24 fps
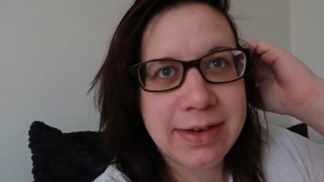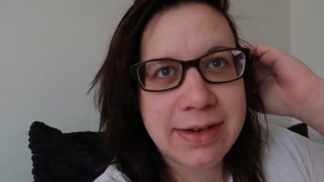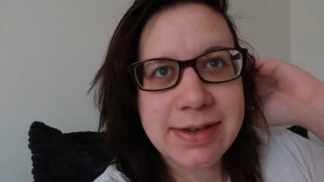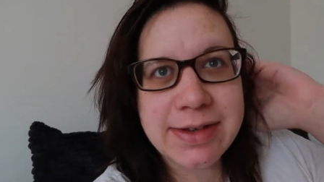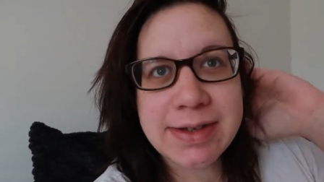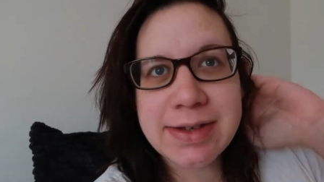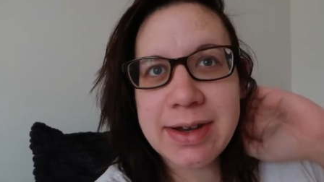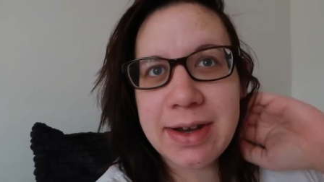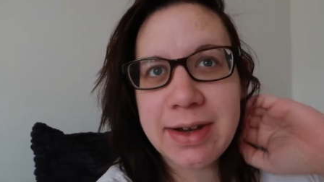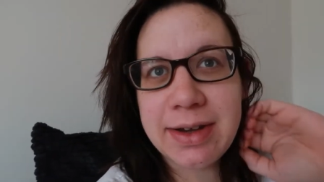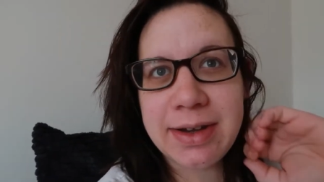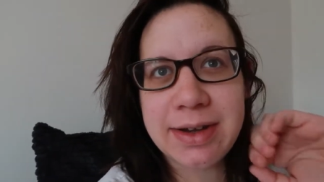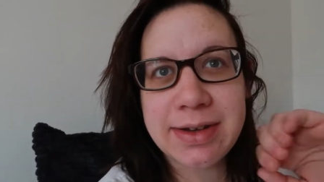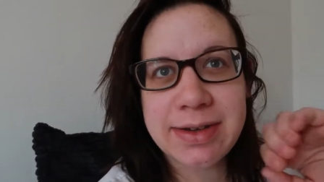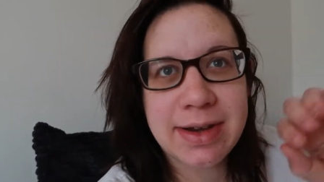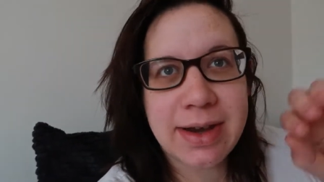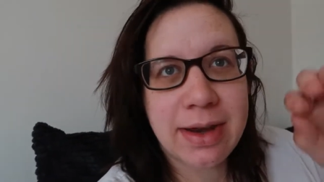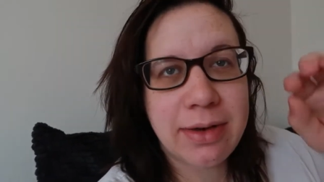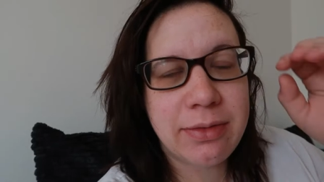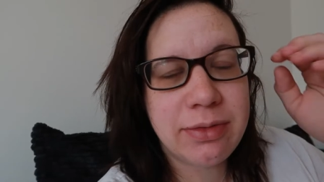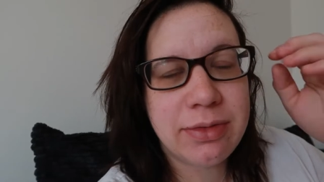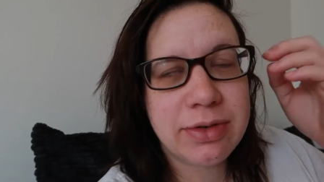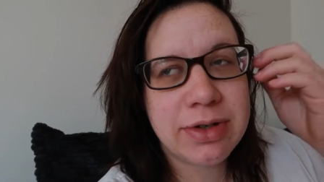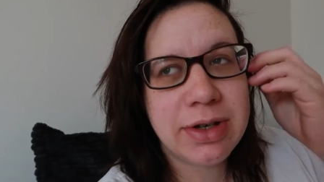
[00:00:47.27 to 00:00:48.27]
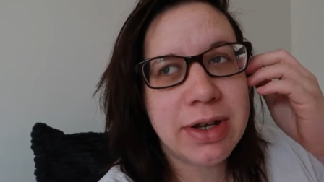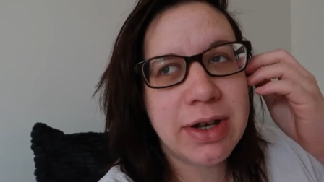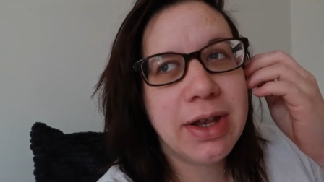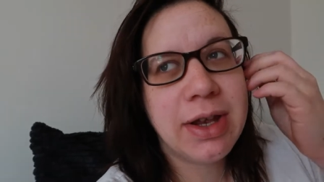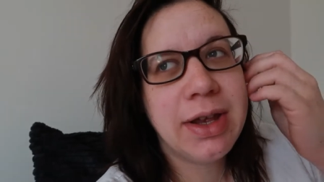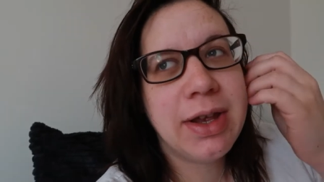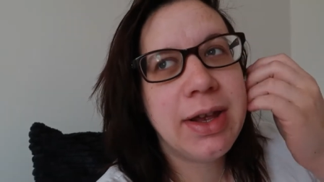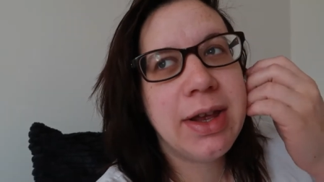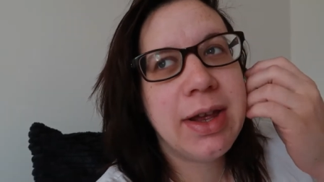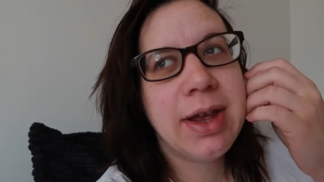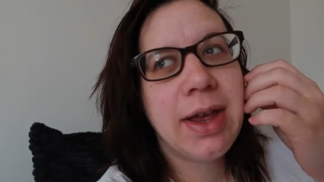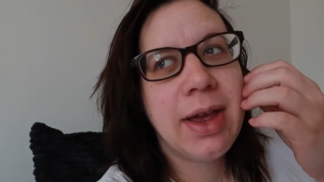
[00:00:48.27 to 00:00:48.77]
the sun is out,
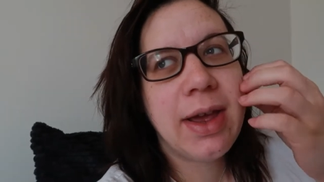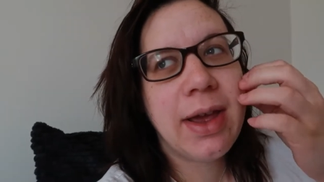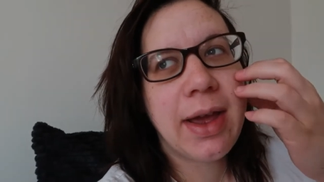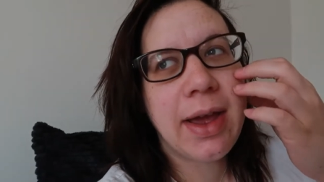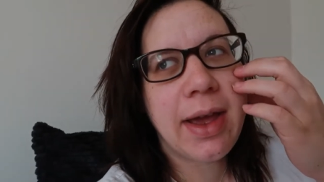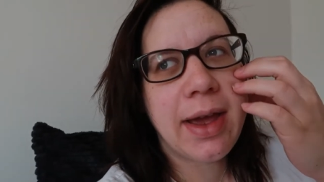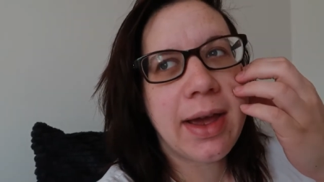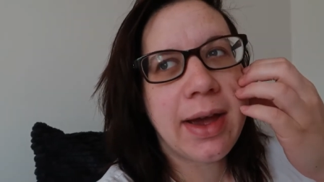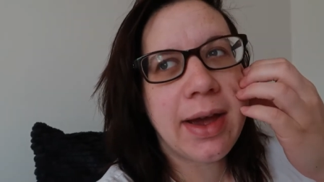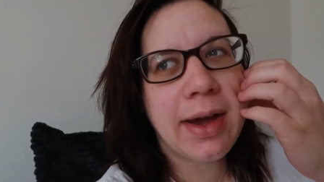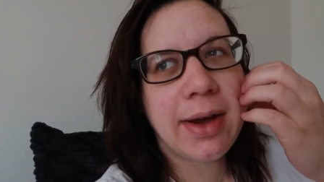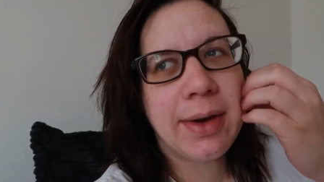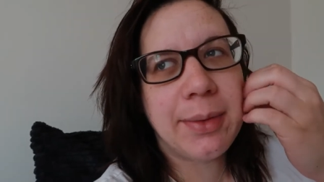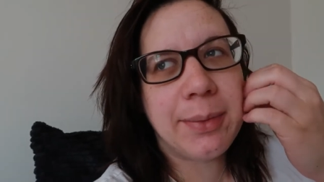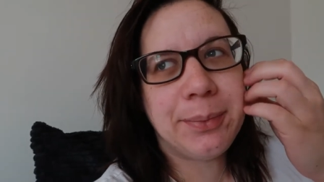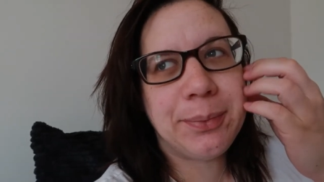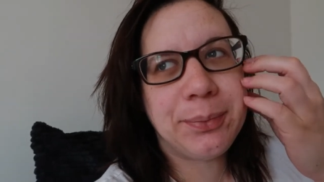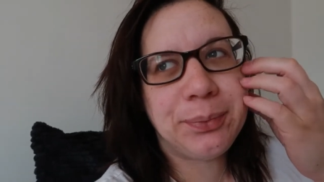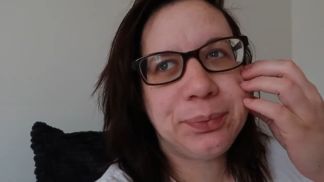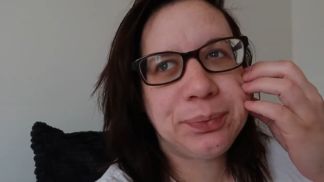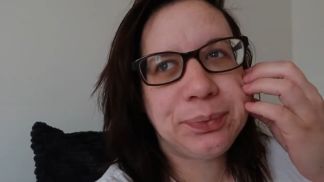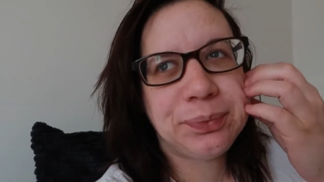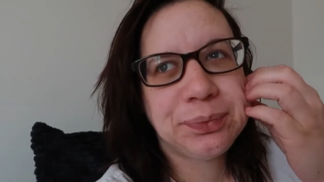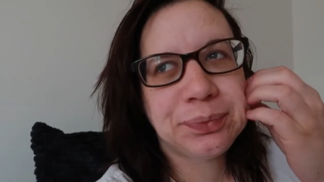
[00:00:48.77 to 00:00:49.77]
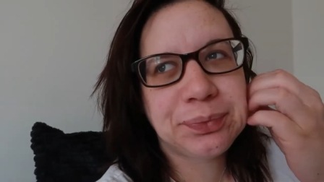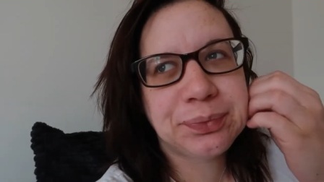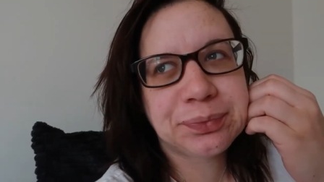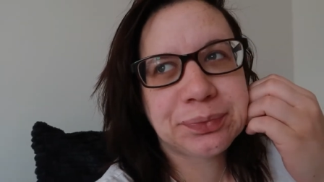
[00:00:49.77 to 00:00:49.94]
um,